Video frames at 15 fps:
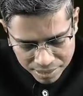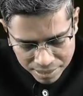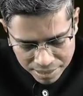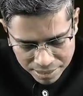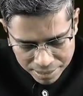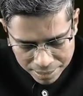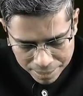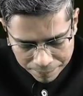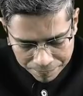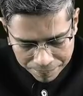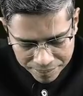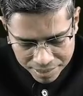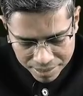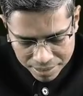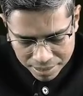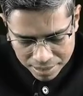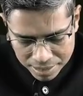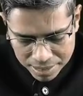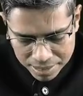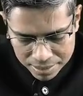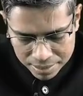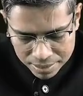Henle.
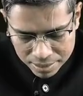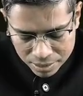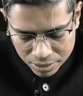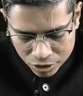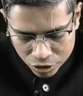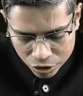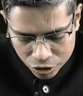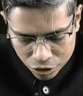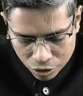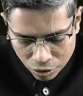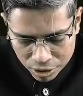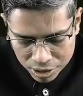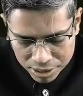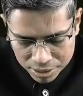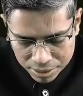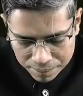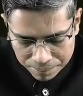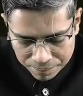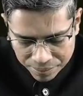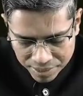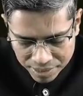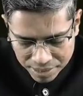It is shorter
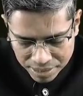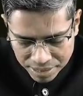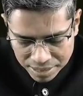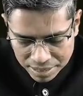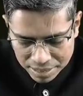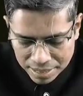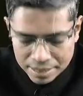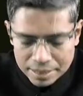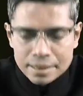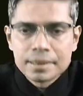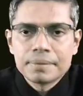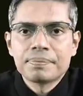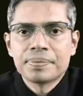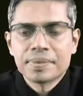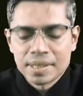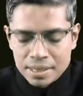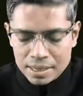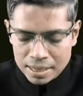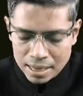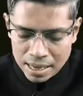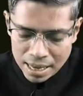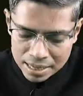in length
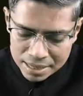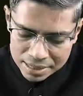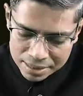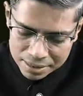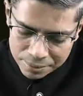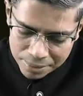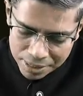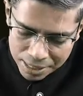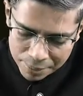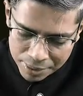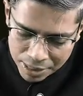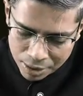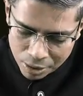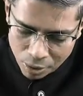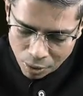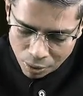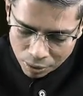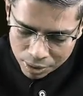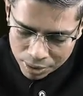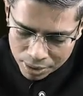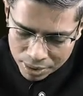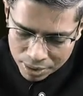and it is very
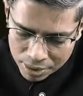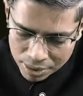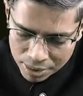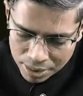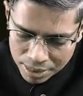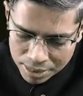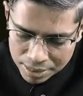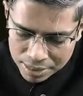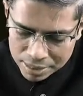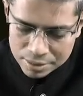long in